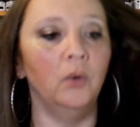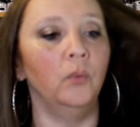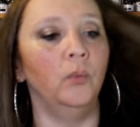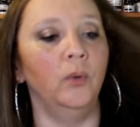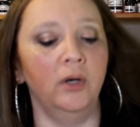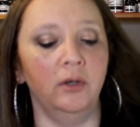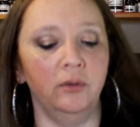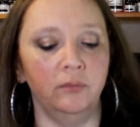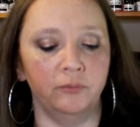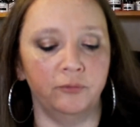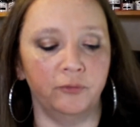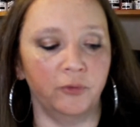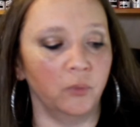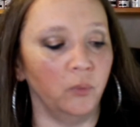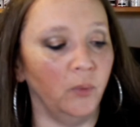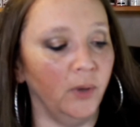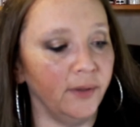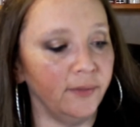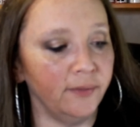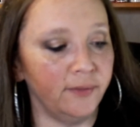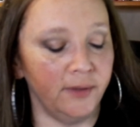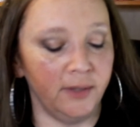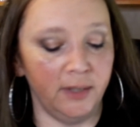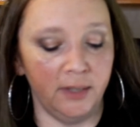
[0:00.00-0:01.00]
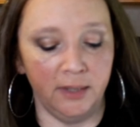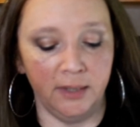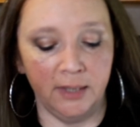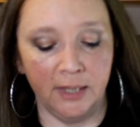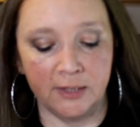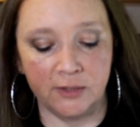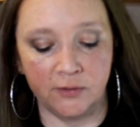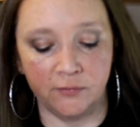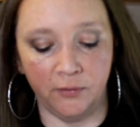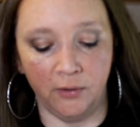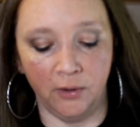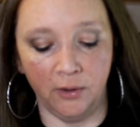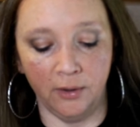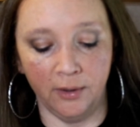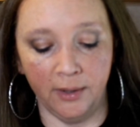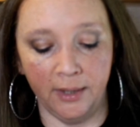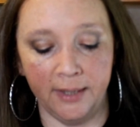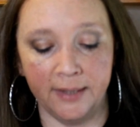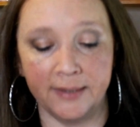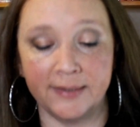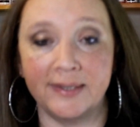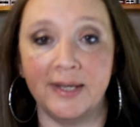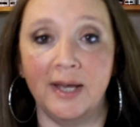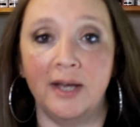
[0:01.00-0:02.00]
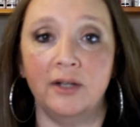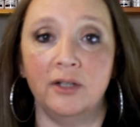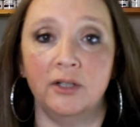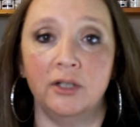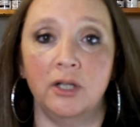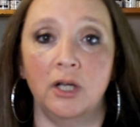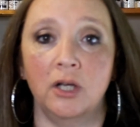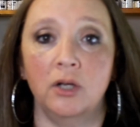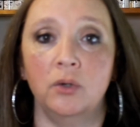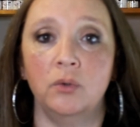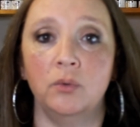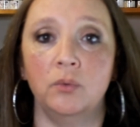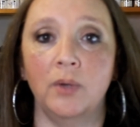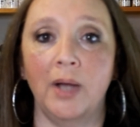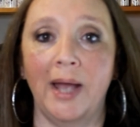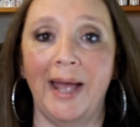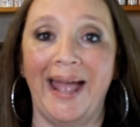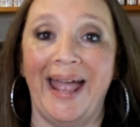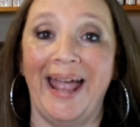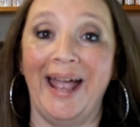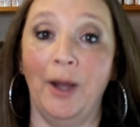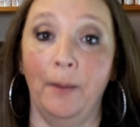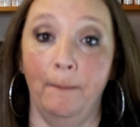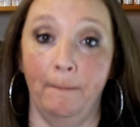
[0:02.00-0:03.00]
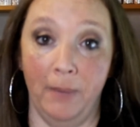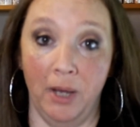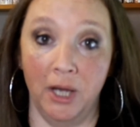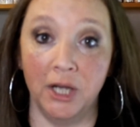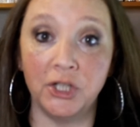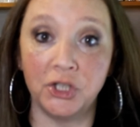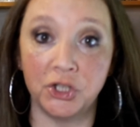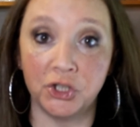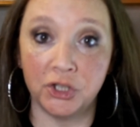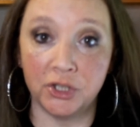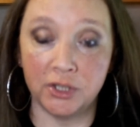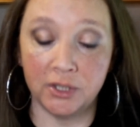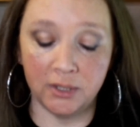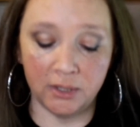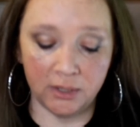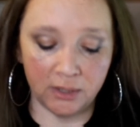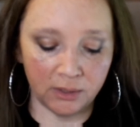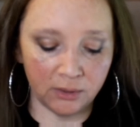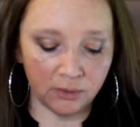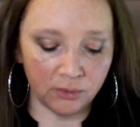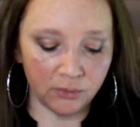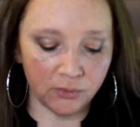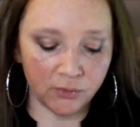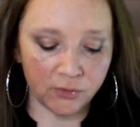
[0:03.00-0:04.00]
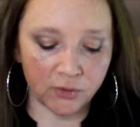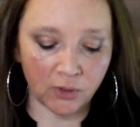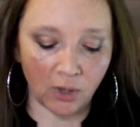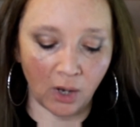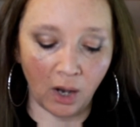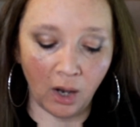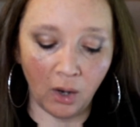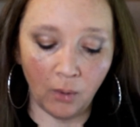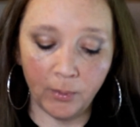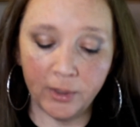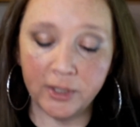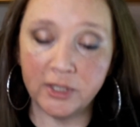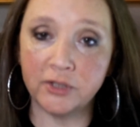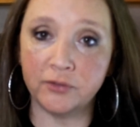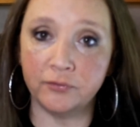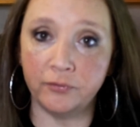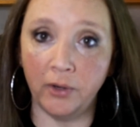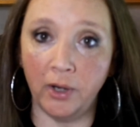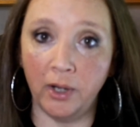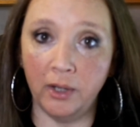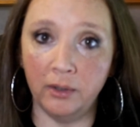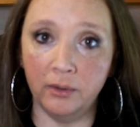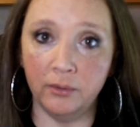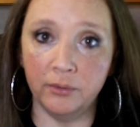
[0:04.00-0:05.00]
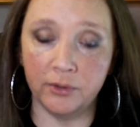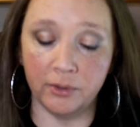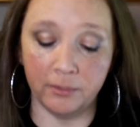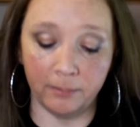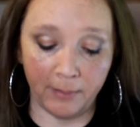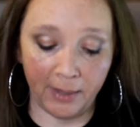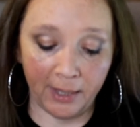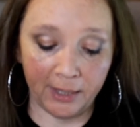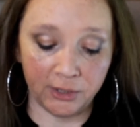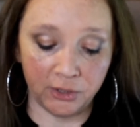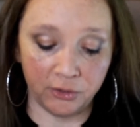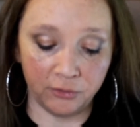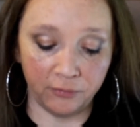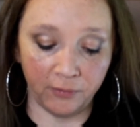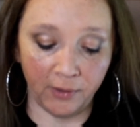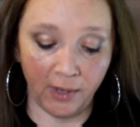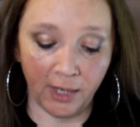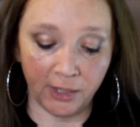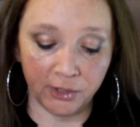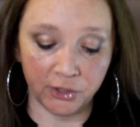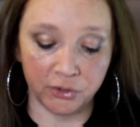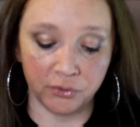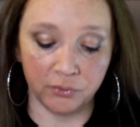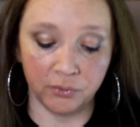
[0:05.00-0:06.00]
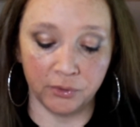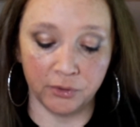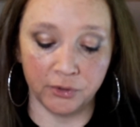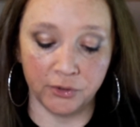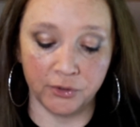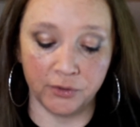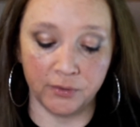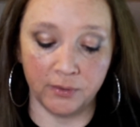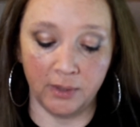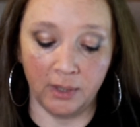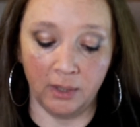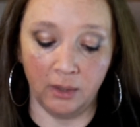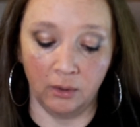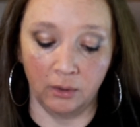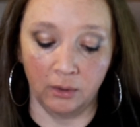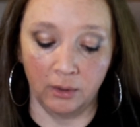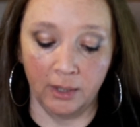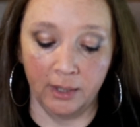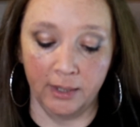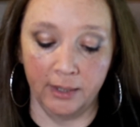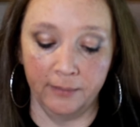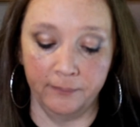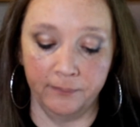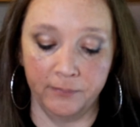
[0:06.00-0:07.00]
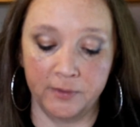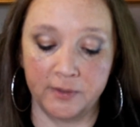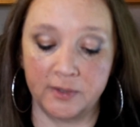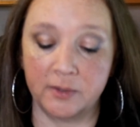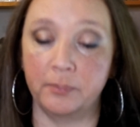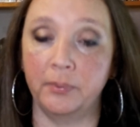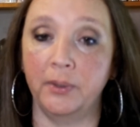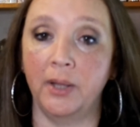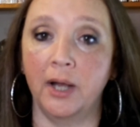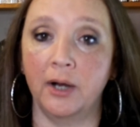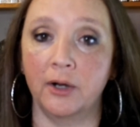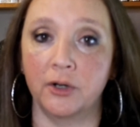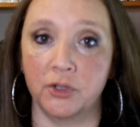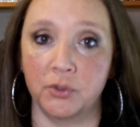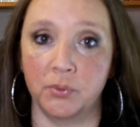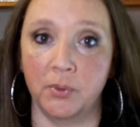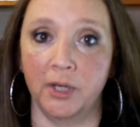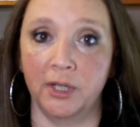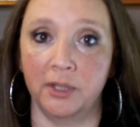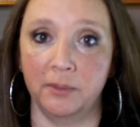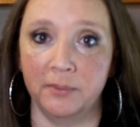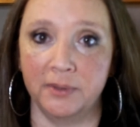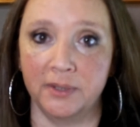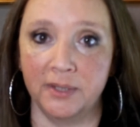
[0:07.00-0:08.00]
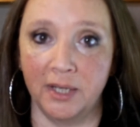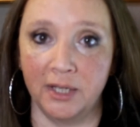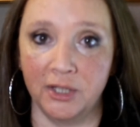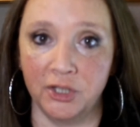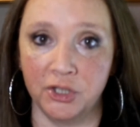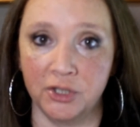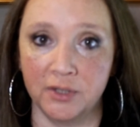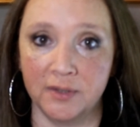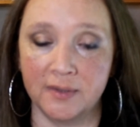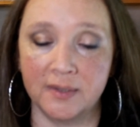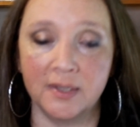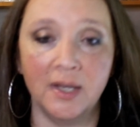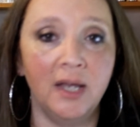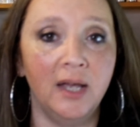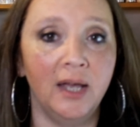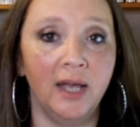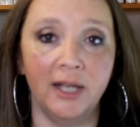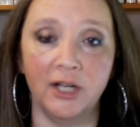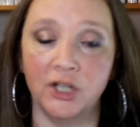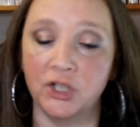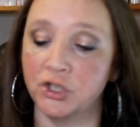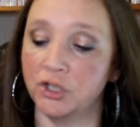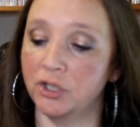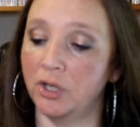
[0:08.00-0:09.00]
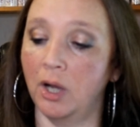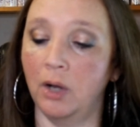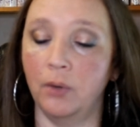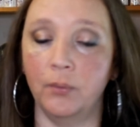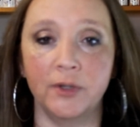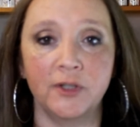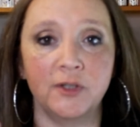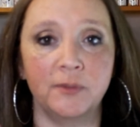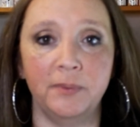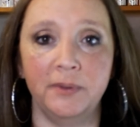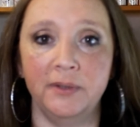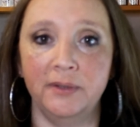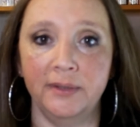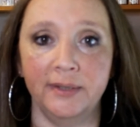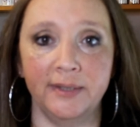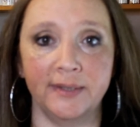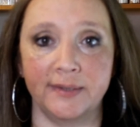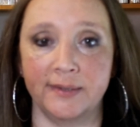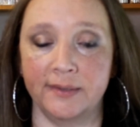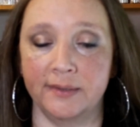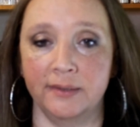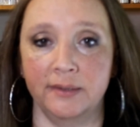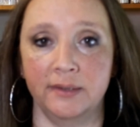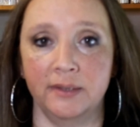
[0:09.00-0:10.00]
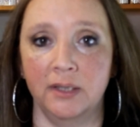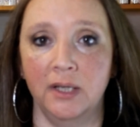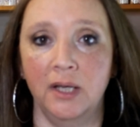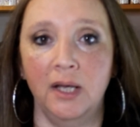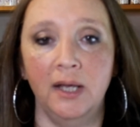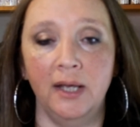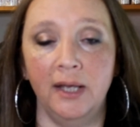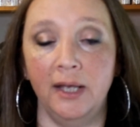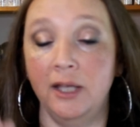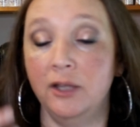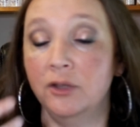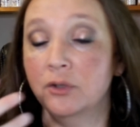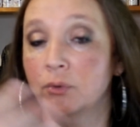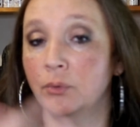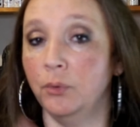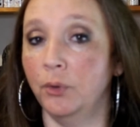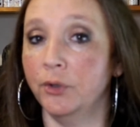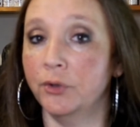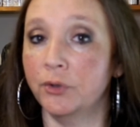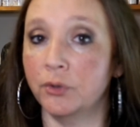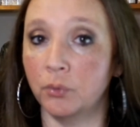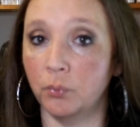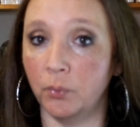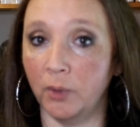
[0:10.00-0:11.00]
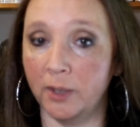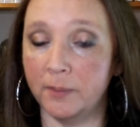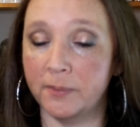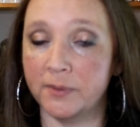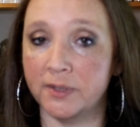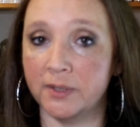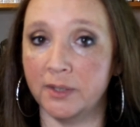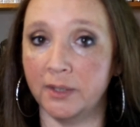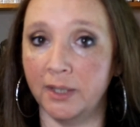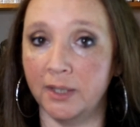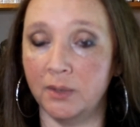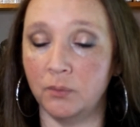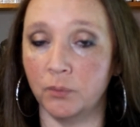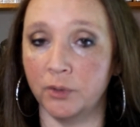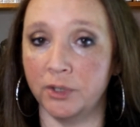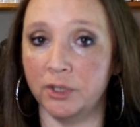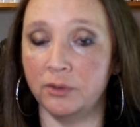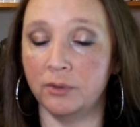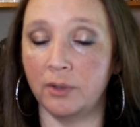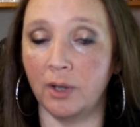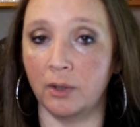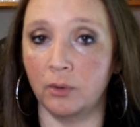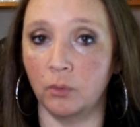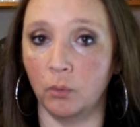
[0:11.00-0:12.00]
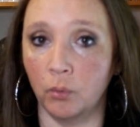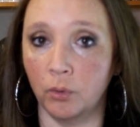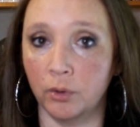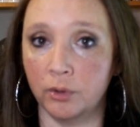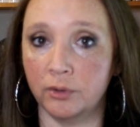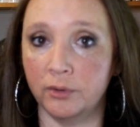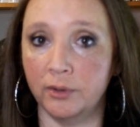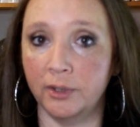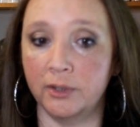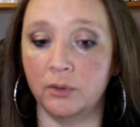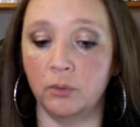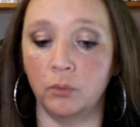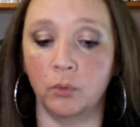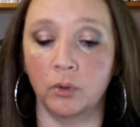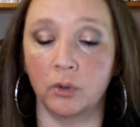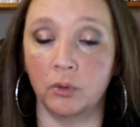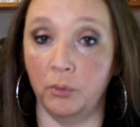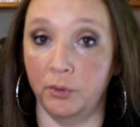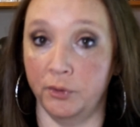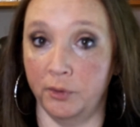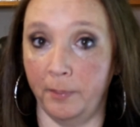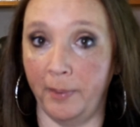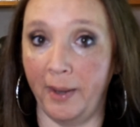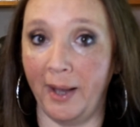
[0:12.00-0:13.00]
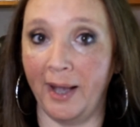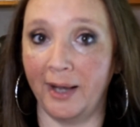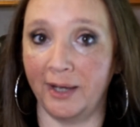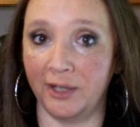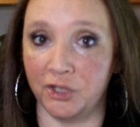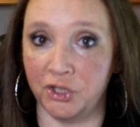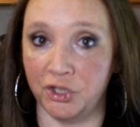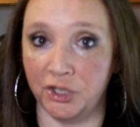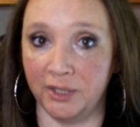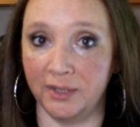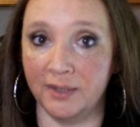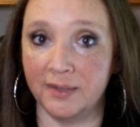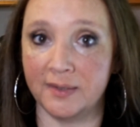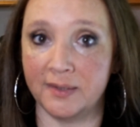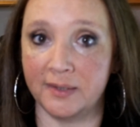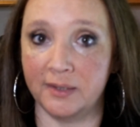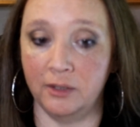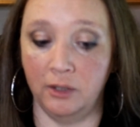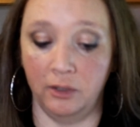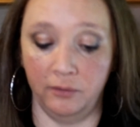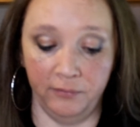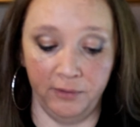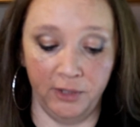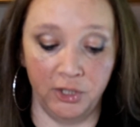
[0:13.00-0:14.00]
Well, for one thing, as far as how to know how much to use, always follow the manufacturer's or supplier's recommendations. And it should always be listed either on their website where you go to order it or on the packaging itself.